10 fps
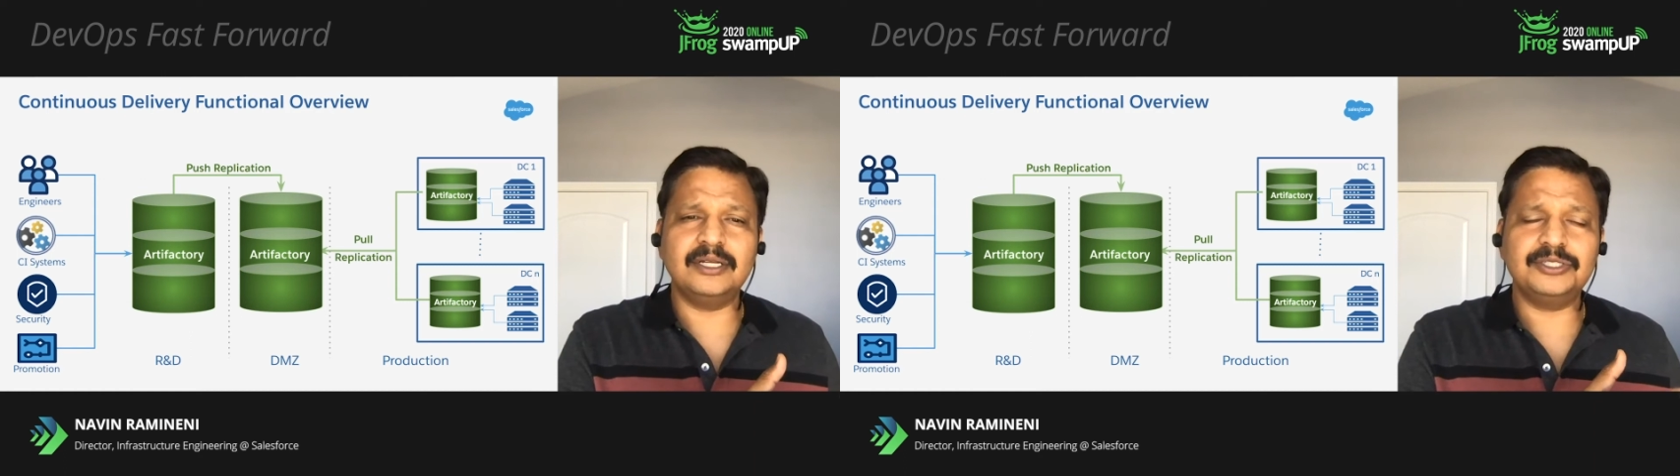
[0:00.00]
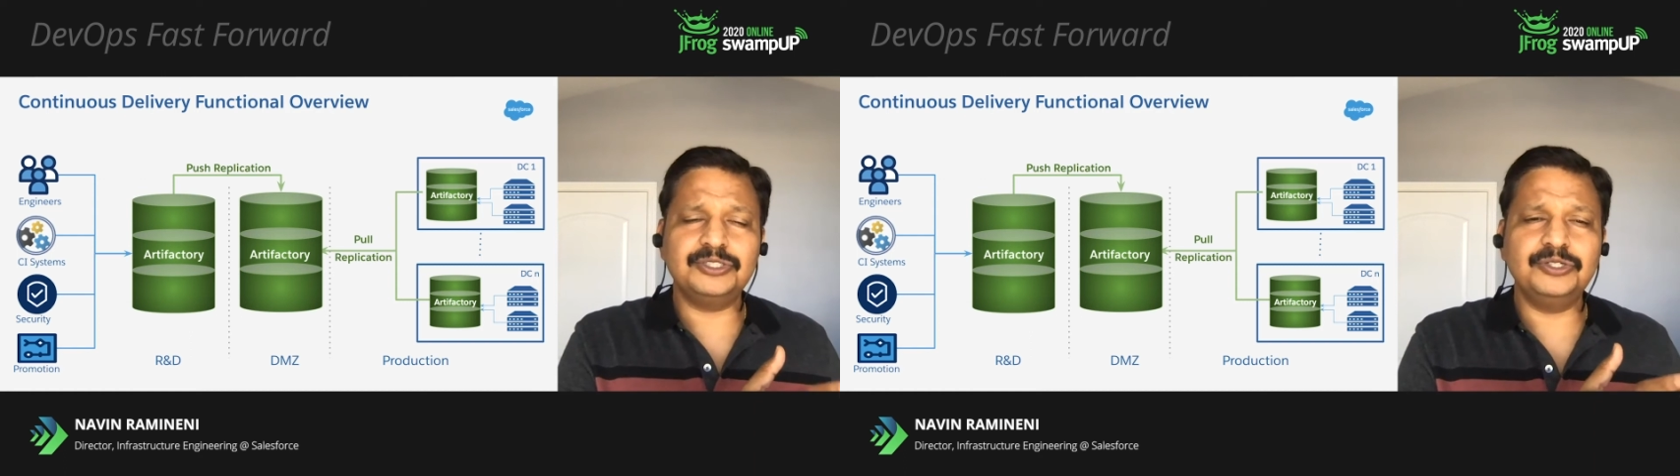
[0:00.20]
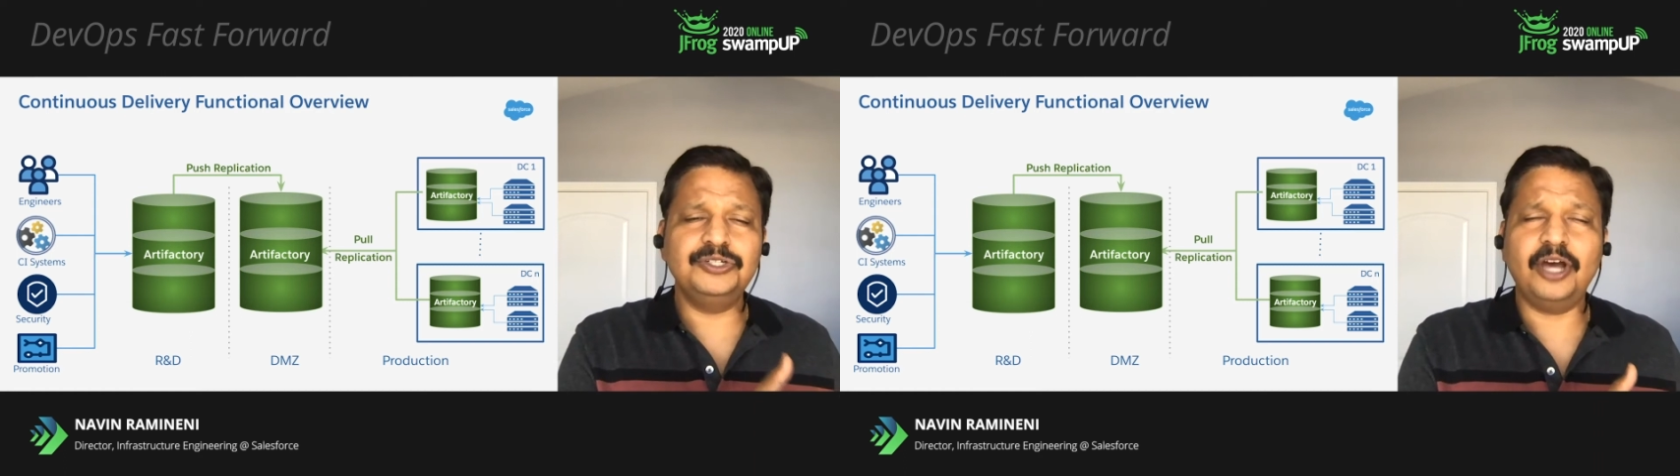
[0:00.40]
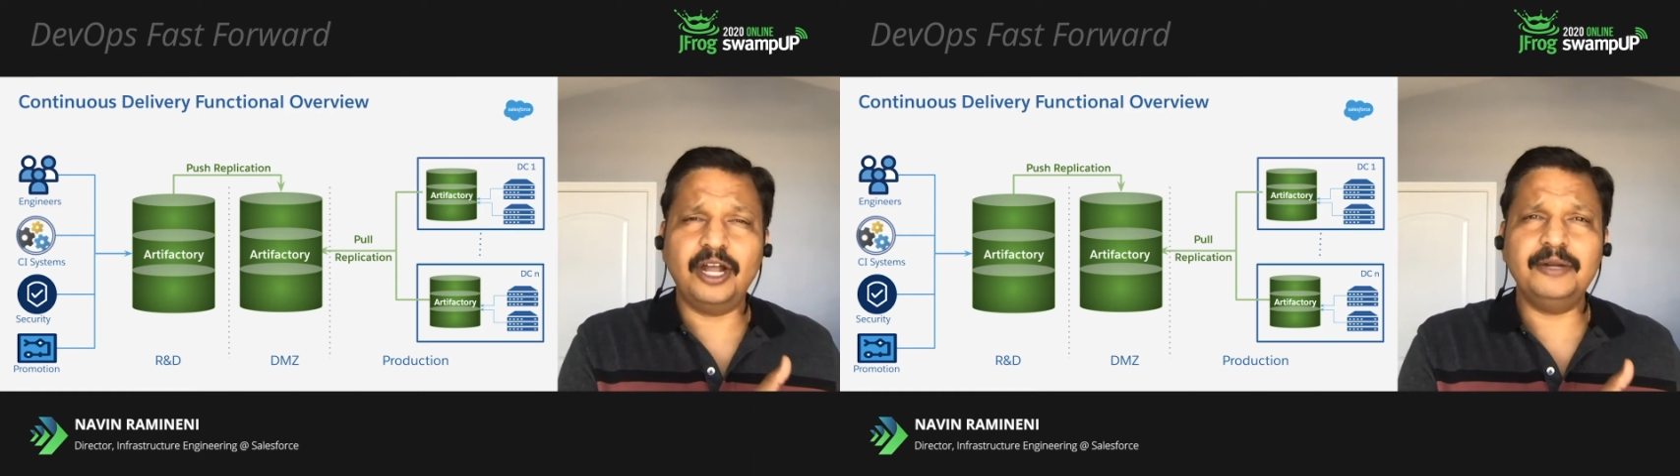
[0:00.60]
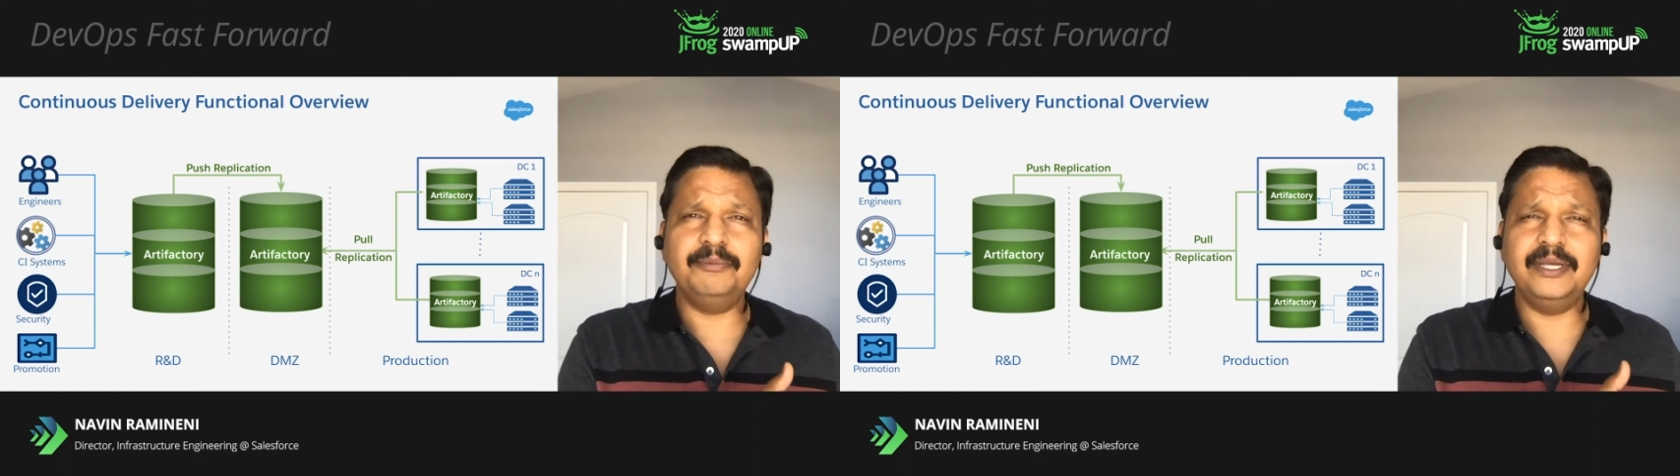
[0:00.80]
should
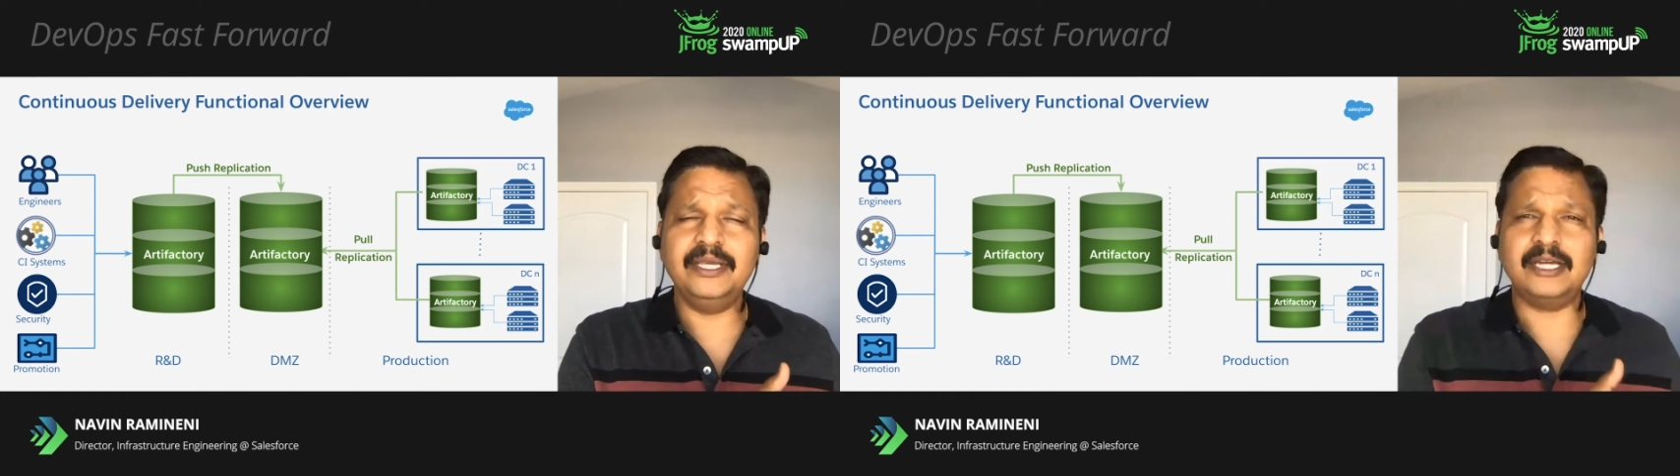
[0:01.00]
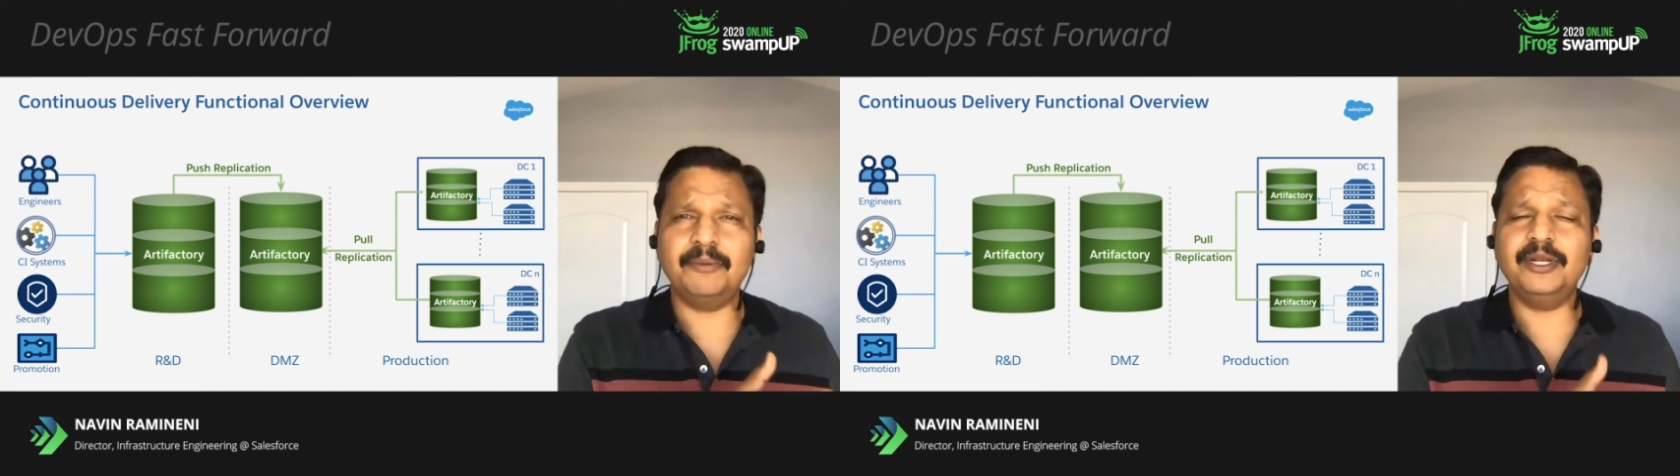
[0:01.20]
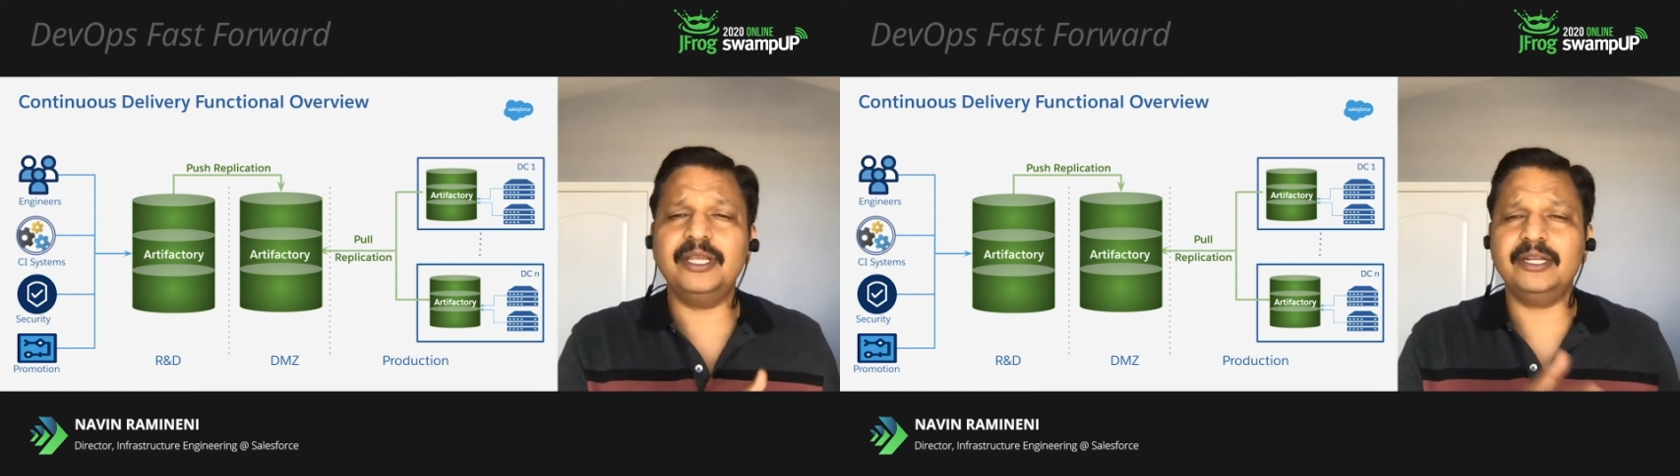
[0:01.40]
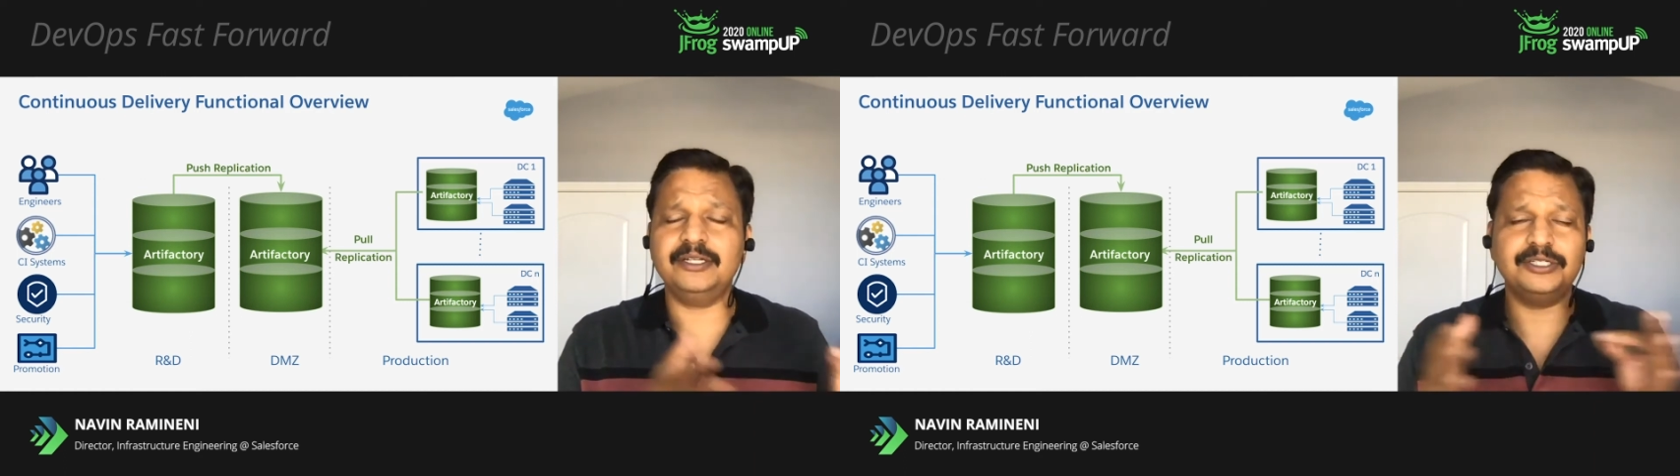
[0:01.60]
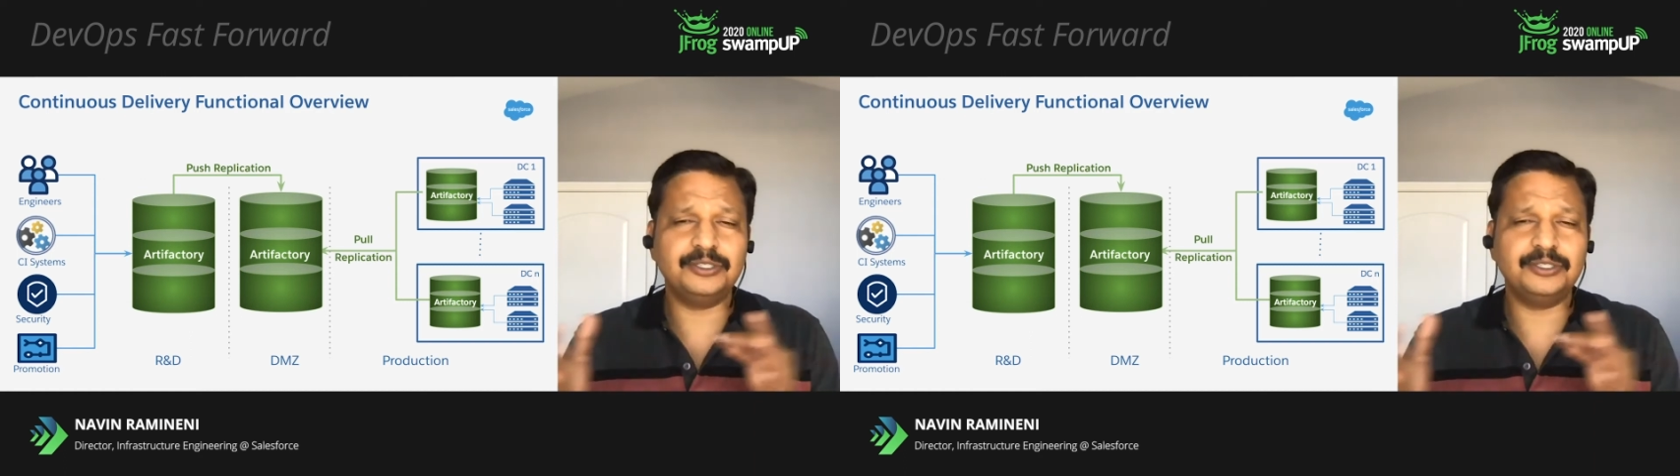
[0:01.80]
not be communicating